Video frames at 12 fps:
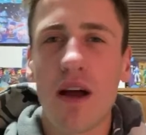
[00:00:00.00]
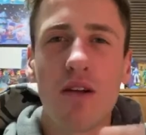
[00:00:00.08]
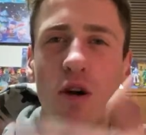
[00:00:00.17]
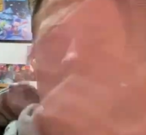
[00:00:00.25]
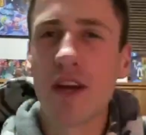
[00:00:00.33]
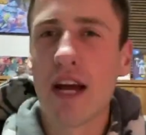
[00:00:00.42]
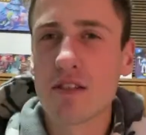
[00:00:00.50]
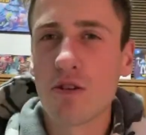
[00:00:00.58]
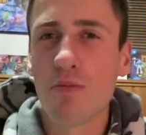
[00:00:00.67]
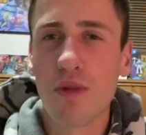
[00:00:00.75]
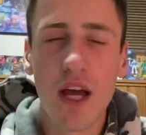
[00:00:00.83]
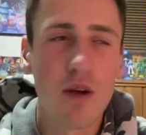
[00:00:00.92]
I don't know if you guys
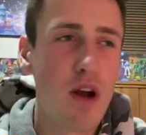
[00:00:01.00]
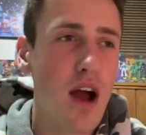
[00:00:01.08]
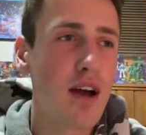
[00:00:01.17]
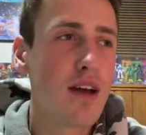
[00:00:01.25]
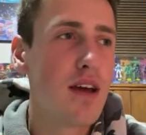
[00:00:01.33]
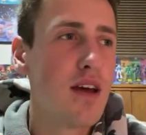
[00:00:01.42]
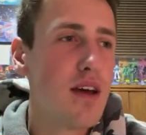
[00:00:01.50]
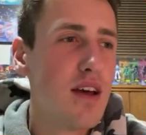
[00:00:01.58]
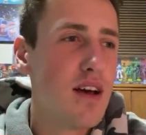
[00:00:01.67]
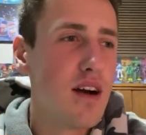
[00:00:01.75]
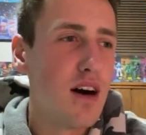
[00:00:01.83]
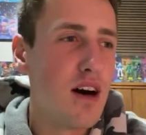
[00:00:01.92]
know Plain Rock.
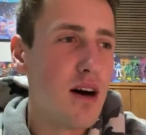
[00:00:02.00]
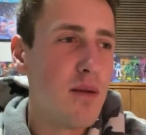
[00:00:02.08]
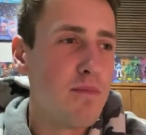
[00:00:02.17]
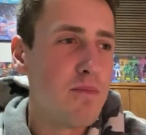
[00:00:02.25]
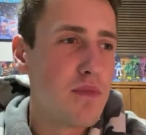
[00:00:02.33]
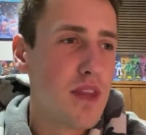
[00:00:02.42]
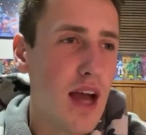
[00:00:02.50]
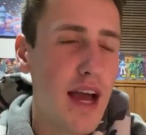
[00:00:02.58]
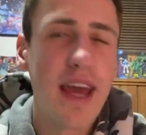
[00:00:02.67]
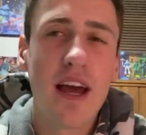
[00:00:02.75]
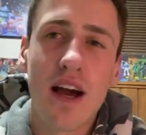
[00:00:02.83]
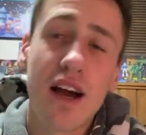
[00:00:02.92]
Um,
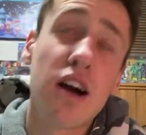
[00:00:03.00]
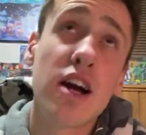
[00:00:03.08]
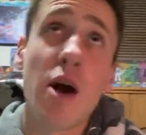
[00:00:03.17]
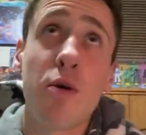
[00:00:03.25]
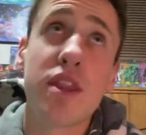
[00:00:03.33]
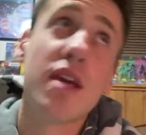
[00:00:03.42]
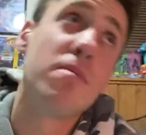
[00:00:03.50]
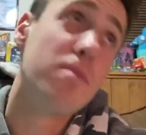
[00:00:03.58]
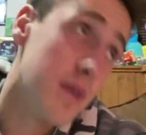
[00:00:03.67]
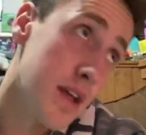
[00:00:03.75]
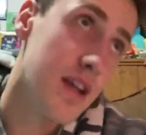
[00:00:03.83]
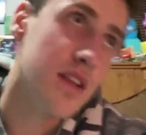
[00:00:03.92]
I, I hung out with
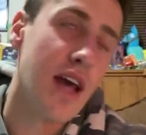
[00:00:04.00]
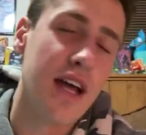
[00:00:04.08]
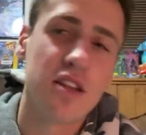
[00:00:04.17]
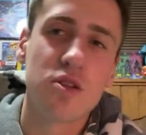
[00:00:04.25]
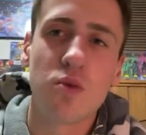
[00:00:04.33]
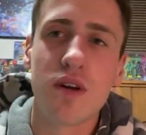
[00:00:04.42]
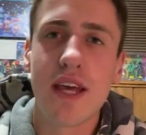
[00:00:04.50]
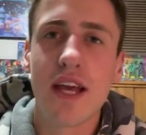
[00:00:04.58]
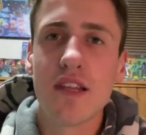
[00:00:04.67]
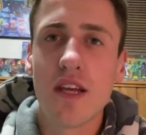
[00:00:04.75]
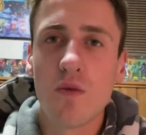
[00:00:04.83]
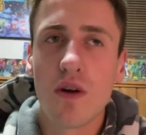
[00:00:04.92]
him in at the
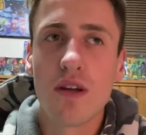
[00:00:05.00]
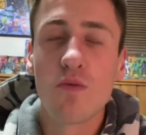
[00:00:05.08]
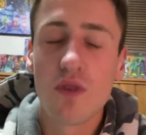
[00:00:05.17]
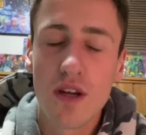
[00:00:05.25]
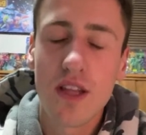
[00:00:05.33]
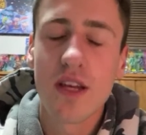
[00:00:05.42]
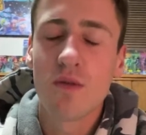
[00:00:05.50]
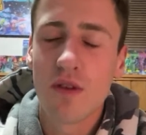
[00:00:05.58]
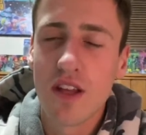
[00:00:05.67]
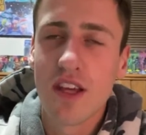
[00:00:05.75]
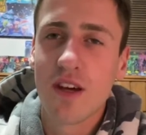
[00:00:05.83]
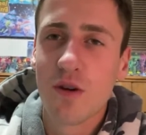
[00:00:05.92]
2018 one. Really,
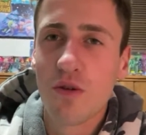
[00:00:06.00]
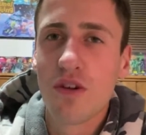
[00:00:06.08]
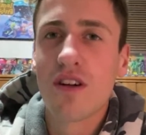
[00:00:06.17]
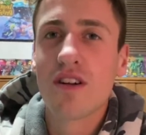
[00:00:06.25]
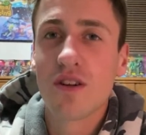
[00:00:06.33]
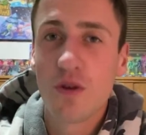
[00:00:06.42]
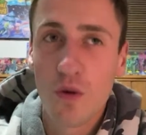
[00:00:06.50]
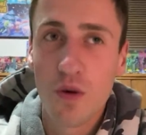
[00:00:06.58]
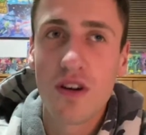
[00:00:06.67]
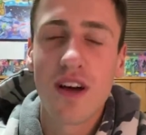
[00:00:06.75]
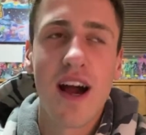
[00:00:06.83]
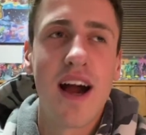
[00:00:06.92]
really cool,
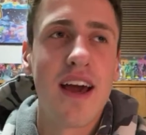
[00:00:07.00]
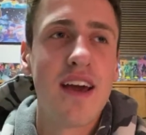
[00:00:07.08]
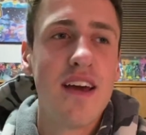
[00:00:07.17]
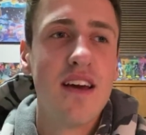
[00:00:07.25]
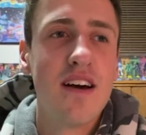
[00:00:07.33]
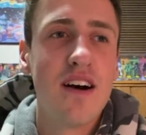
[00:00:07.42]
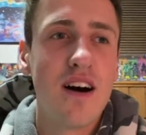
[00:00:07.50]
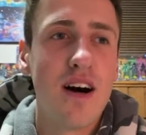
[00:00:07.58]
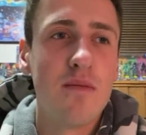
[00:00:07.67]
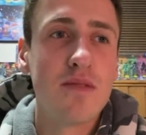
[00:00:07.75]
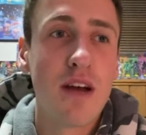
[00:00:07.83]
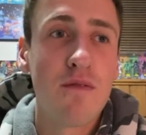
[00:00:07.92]
cool guy.
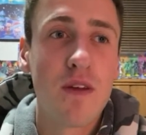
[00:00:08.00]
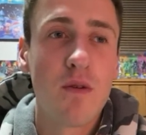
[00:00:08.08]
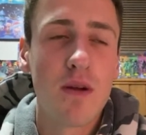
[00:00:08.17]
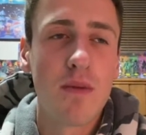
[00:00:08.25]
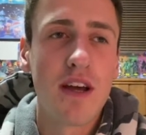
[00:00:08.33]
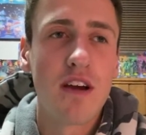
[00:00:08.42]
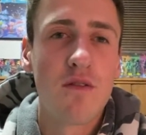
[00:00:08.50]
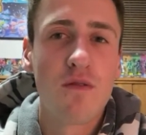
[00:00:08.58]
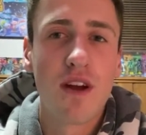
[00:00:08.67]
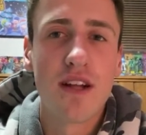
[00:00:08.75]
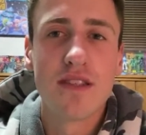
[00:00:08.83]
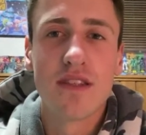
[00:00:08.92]
Um, definitely one of my good
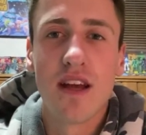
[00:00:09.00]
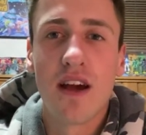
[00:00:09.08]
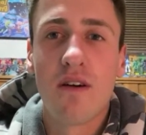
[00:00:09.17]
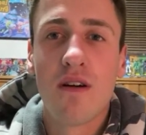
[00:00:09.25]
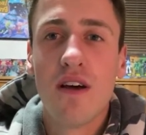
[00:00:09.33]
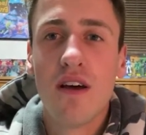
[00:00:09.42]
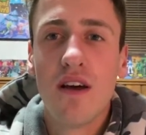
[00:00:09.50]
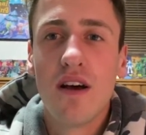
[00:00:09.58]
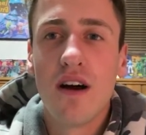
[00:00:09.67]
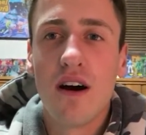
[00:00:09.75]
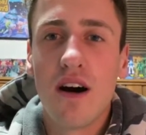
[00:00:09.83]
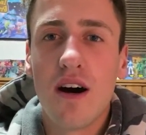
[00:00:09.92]
friends now.
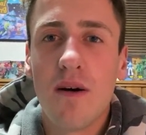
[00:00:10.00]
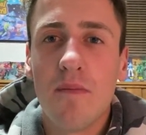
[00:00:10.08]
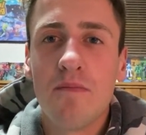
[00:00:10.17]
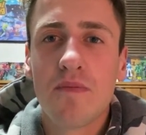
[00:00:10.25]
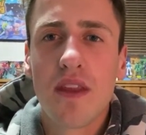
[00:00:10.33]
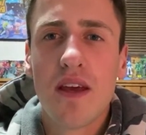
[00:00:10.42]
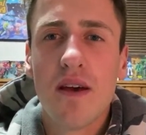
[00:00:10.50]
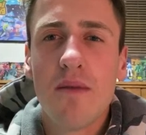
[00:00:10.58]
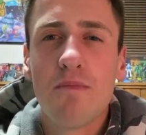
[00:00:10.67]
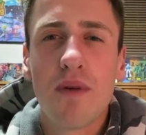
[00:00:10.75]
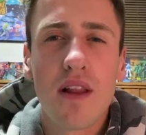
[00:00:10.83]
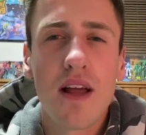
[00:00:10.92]
Um,
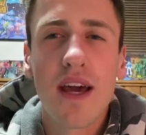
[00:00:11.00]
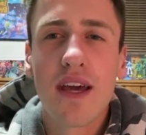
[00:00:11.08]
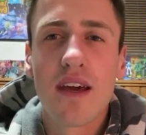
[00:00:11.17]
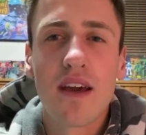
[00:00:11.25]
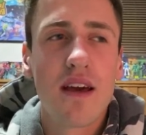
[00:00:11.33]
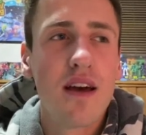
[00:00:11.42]
but like,